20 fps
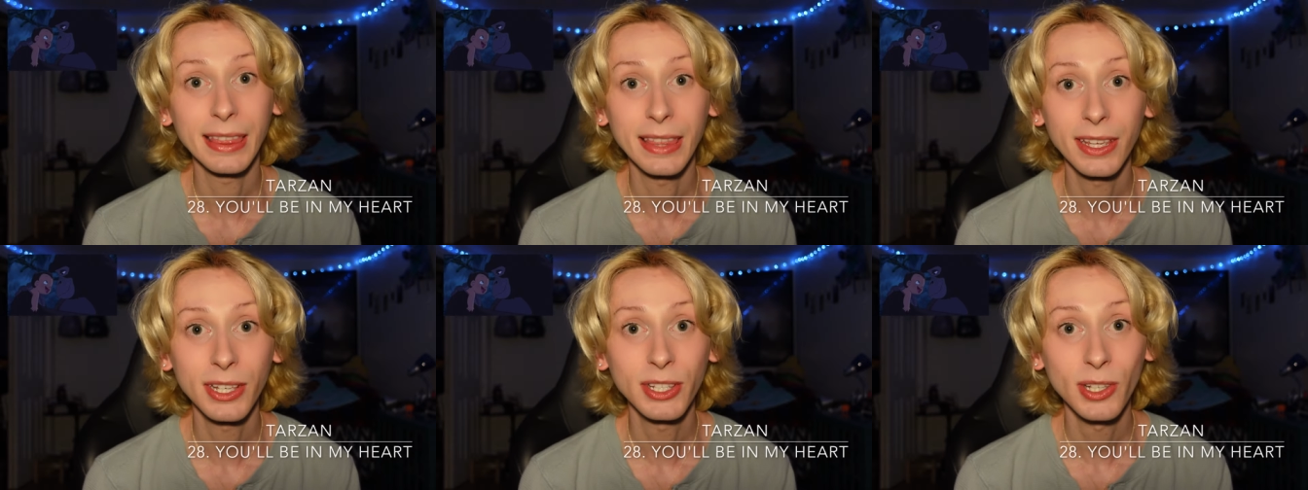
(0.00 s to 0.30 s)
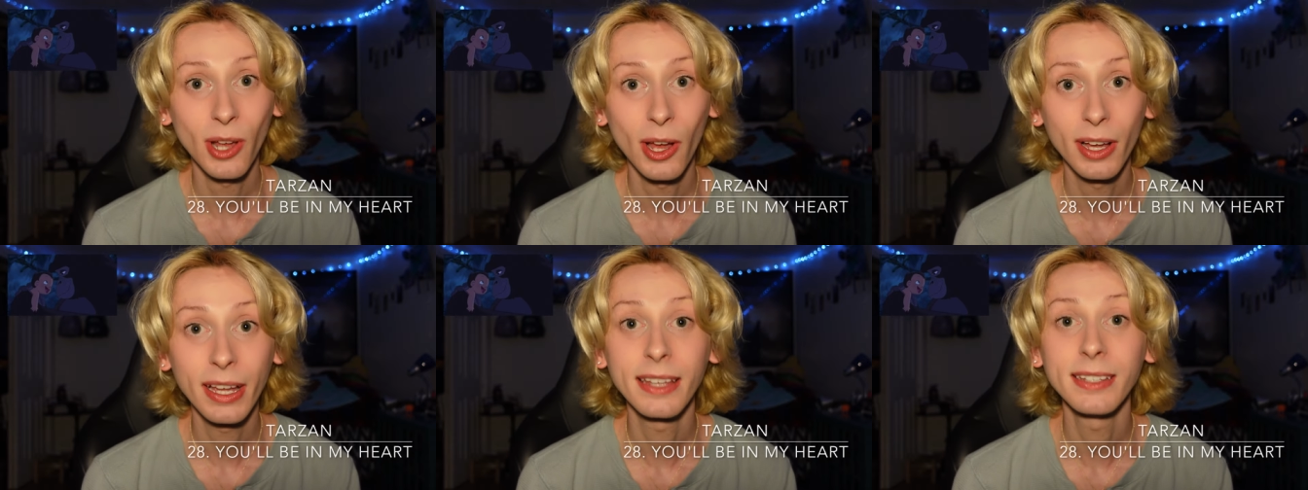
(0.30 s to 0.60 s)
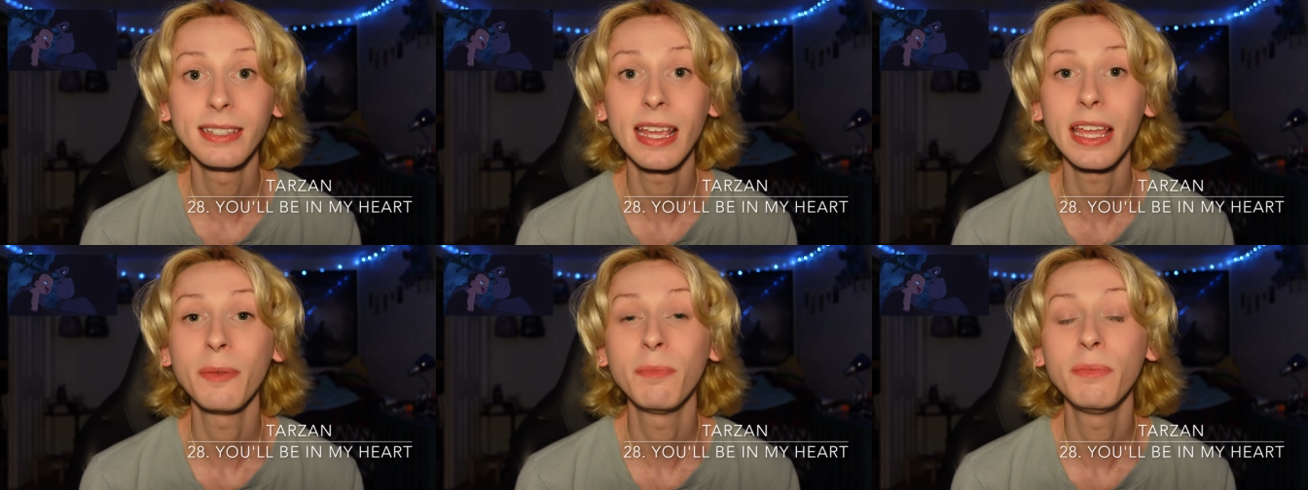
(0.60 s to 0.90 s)
this song
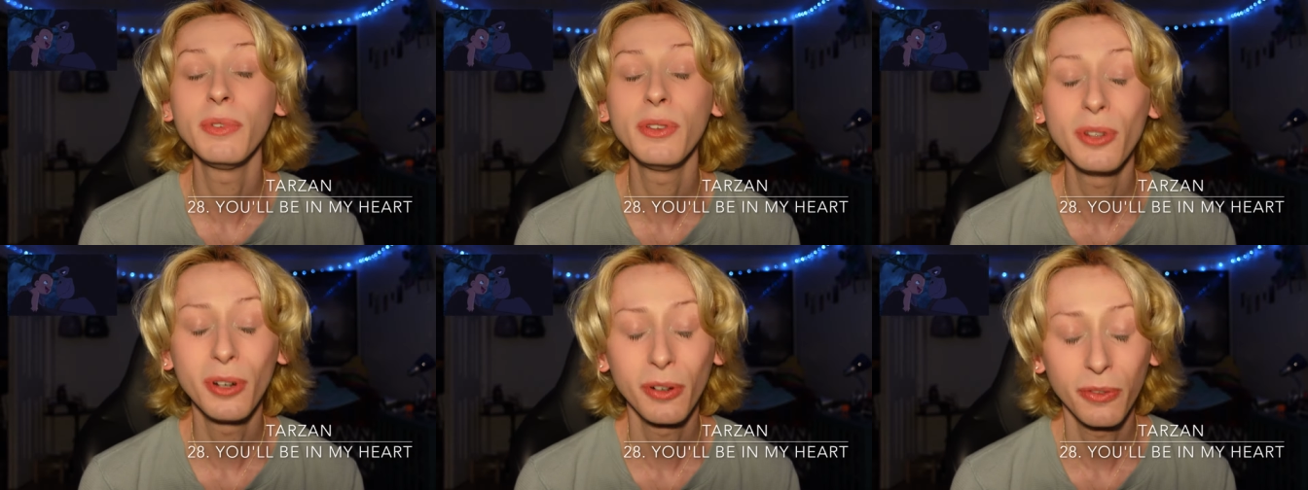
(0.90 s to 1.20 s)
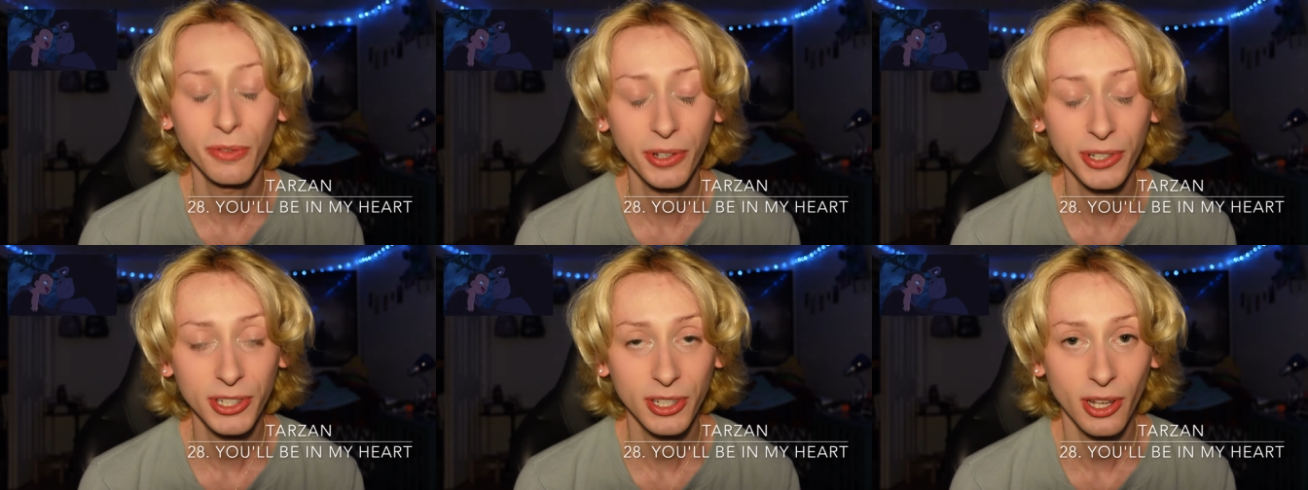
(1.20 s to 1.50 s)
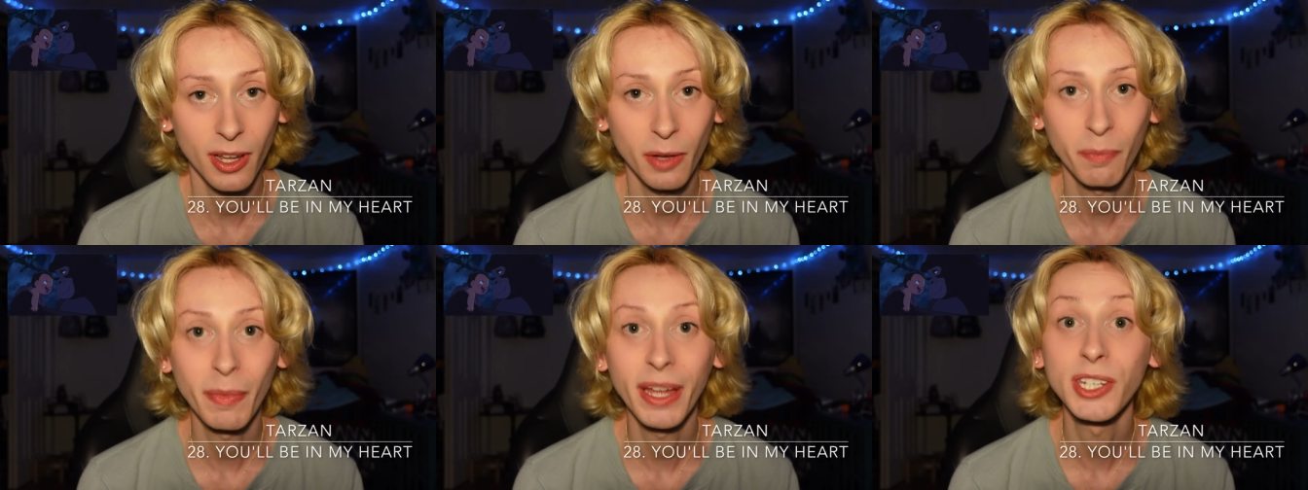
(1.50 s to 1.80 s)
is a beautiful
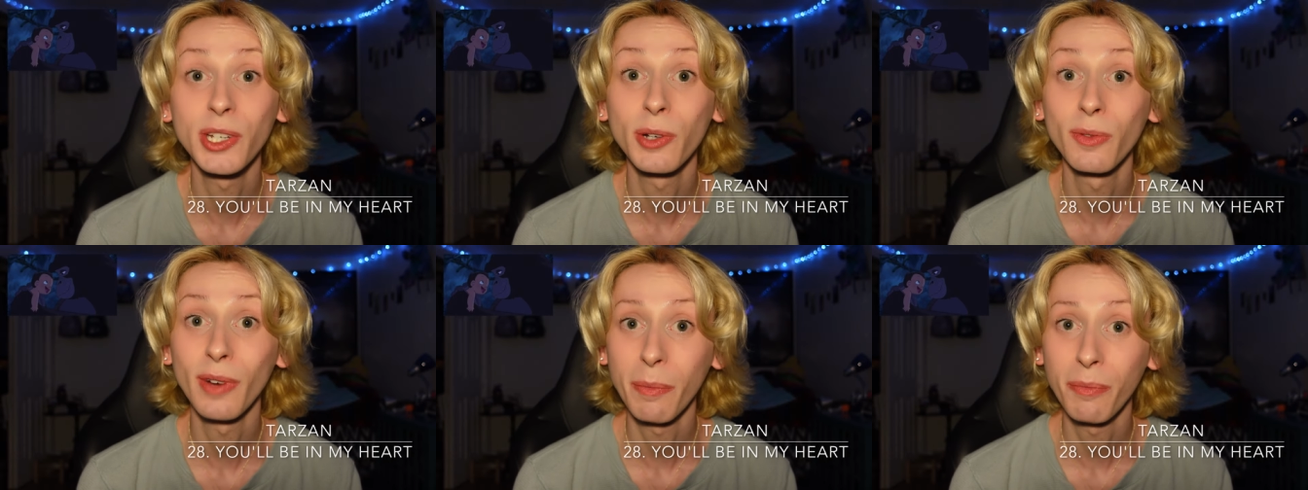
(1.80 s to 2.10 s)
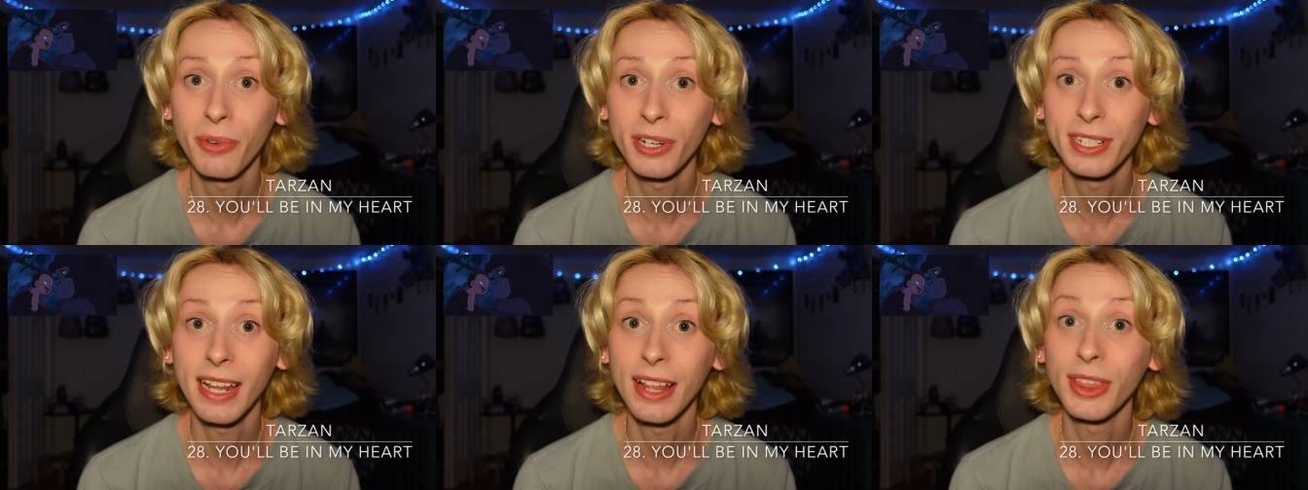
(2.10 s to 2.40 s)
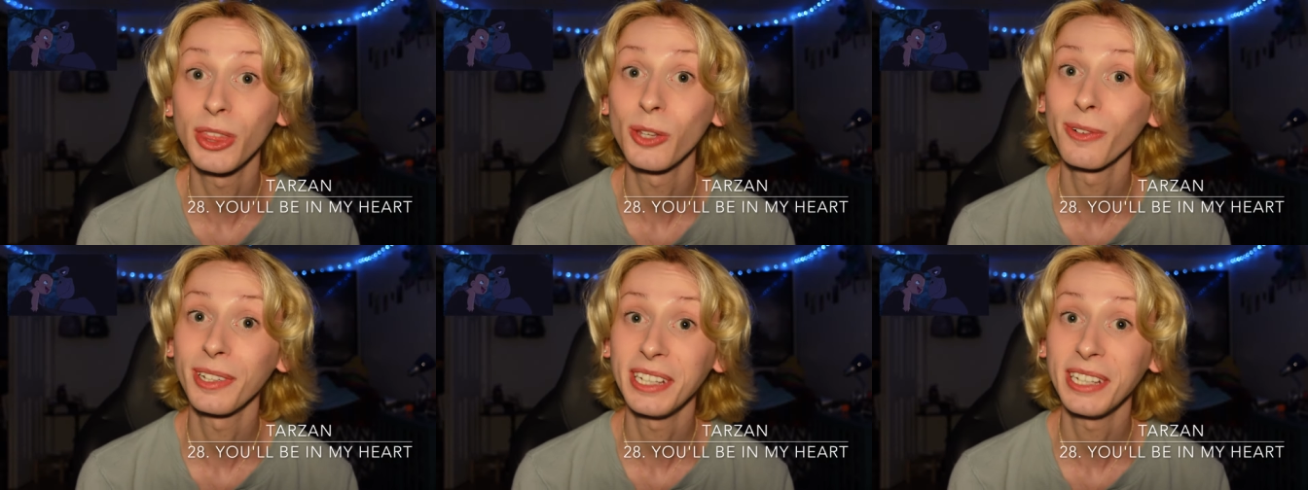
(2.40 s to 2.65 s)
song meant to represent the